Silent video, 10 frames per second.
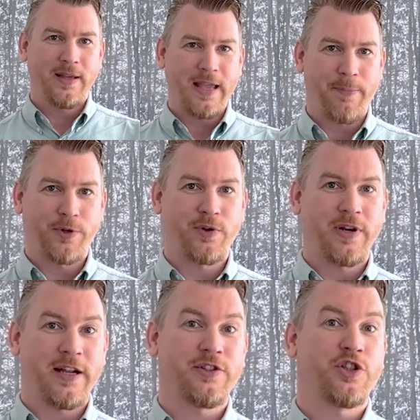Capital
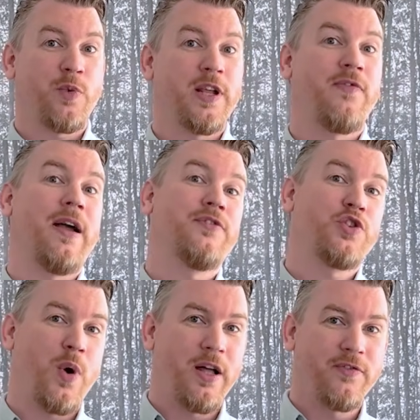Connector
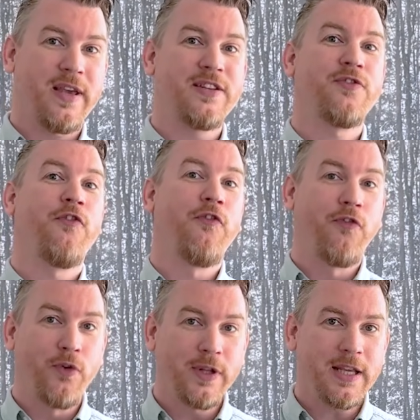2512 is
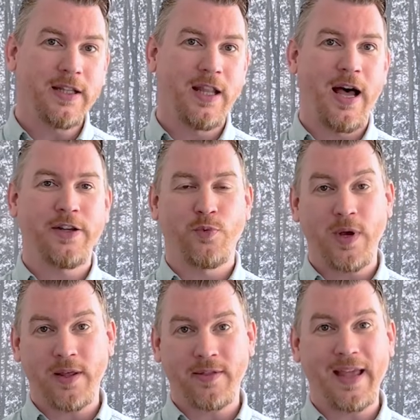fully aligned
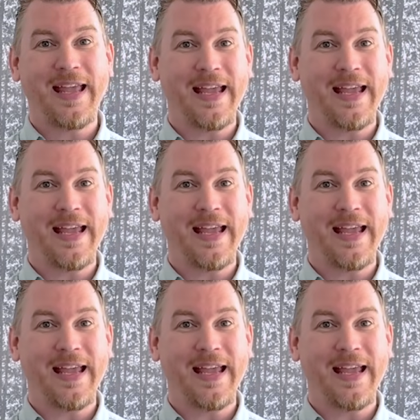with